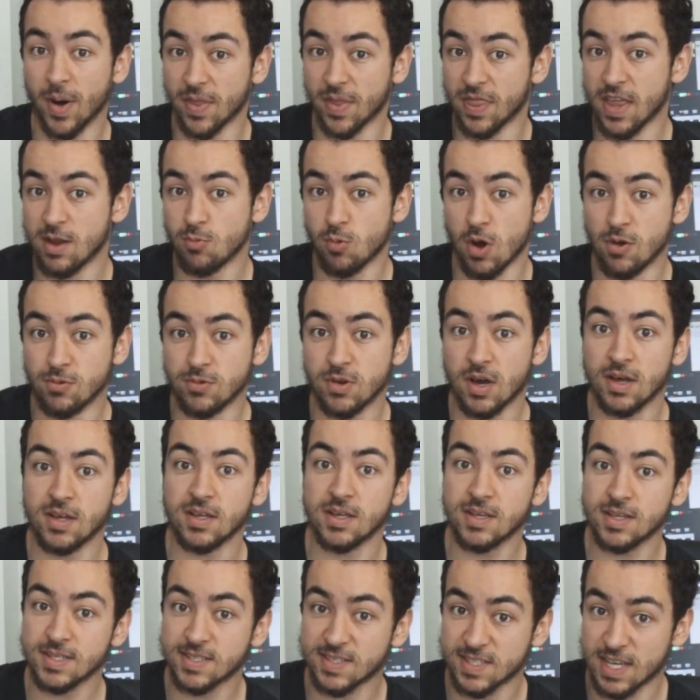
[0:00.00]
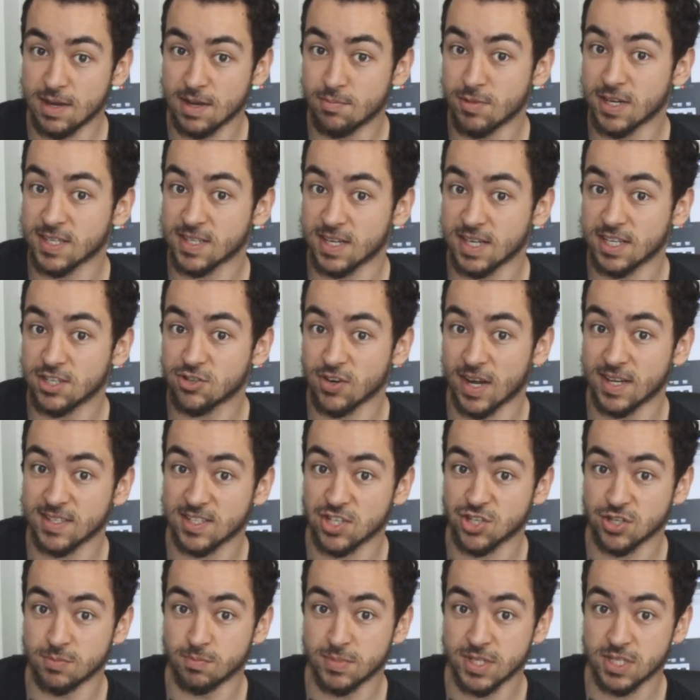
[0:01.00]
but they won't seamlessly
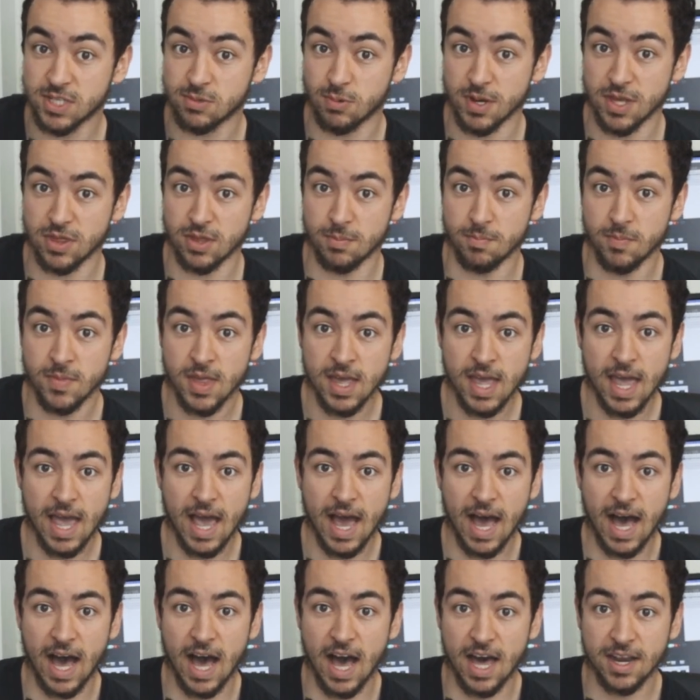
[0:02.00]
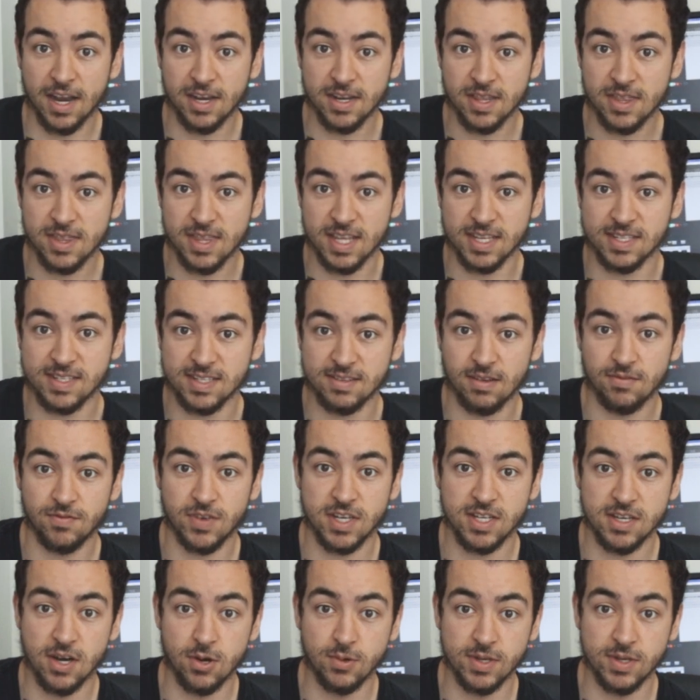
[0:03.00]
transition between them. And this
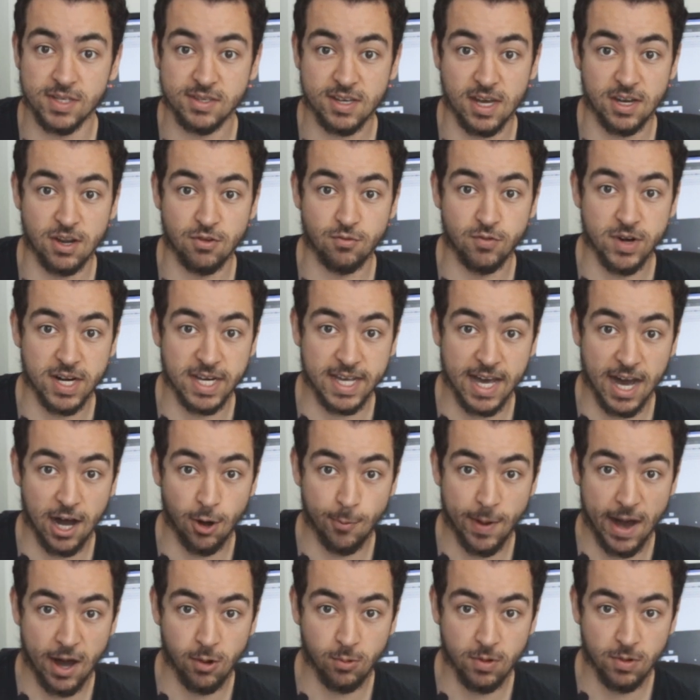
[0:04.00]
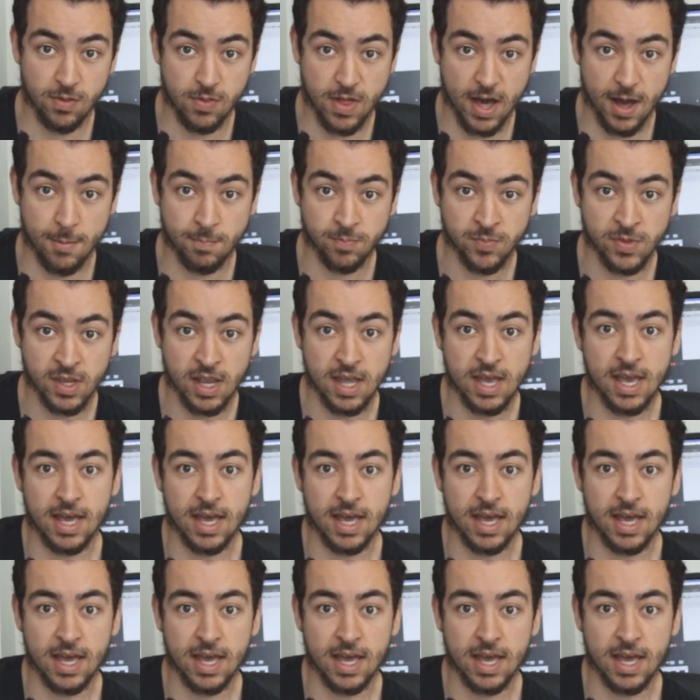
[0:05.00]
video is going to really help out with that.